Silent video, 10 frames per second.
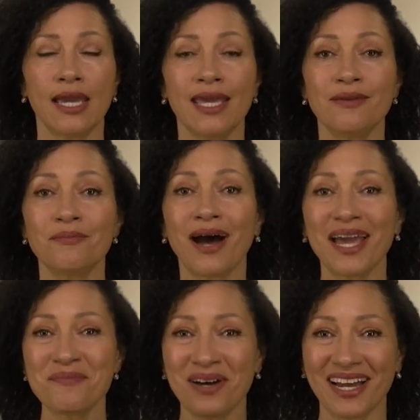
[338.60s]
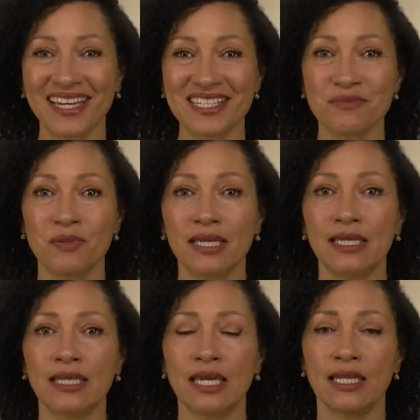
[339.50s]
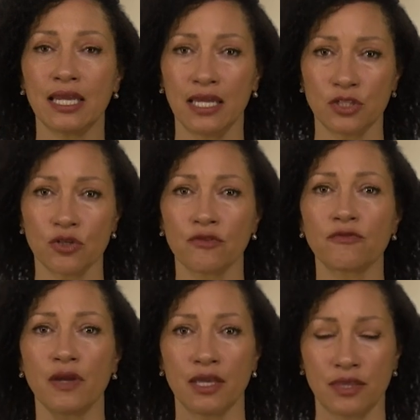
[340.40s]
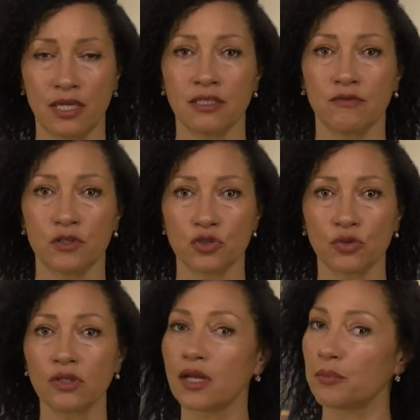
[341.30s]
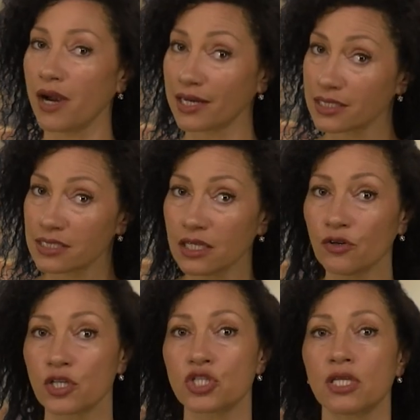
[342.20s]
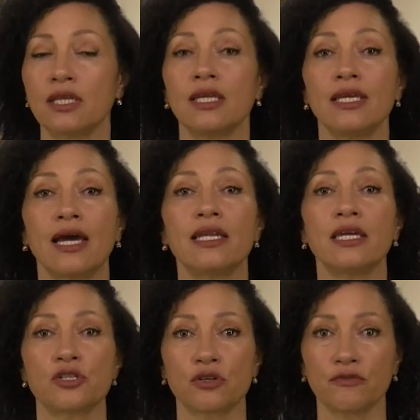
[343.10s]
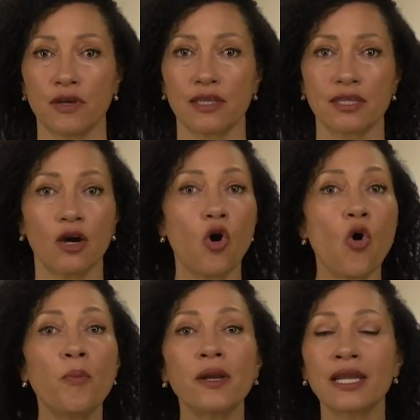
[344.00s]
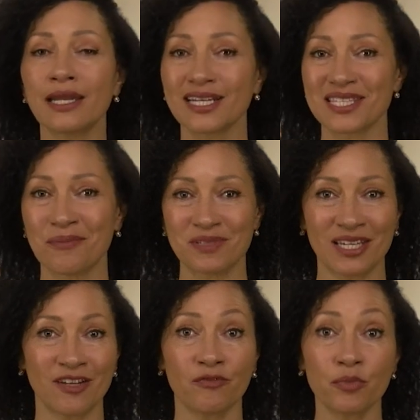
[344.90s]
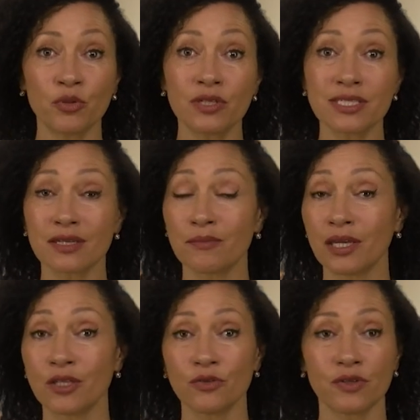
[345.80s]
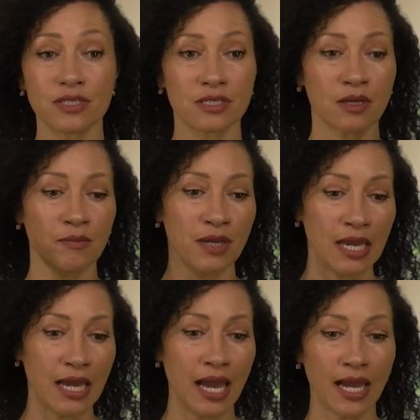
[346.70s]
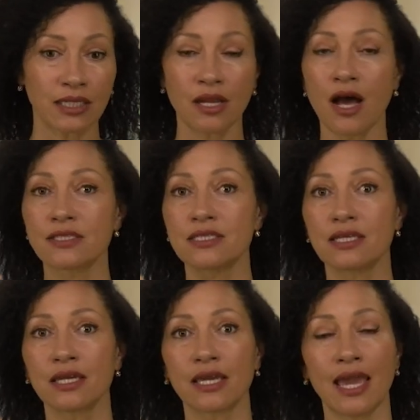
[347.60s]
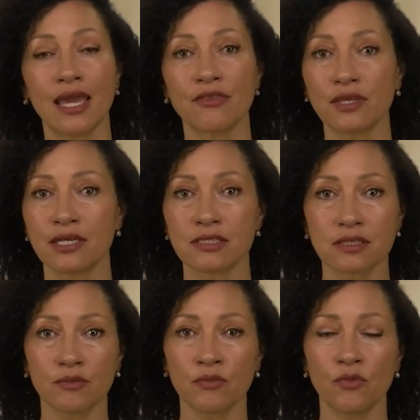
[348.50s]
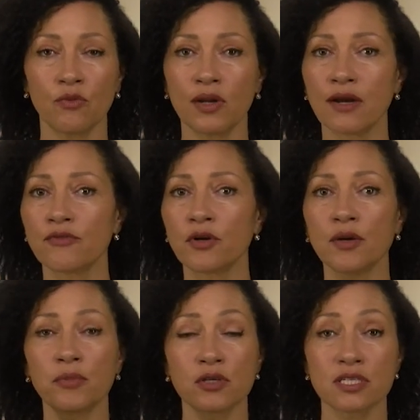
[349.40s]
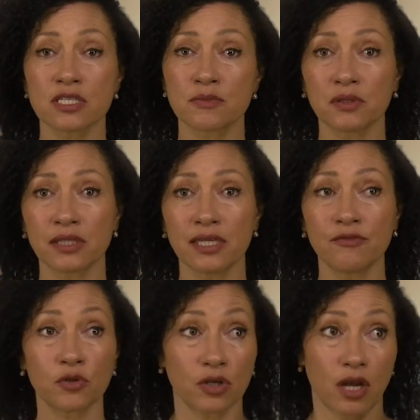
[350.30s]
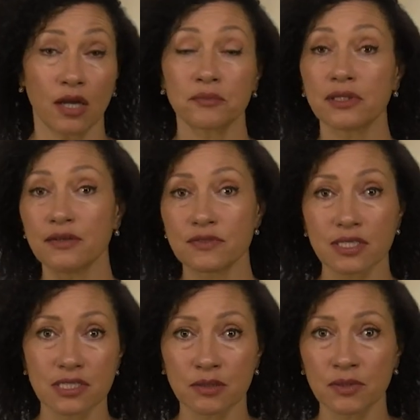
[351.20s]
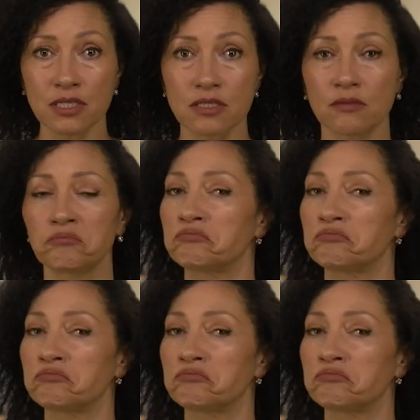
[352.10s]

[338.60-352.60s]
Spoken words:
in my mind, being an interfaith individual, a practicing Christian, yet interfaith, open and accepting of Buddhism, Hinduism, agnostic, atheism, whatever a person's belief or non-belief system is,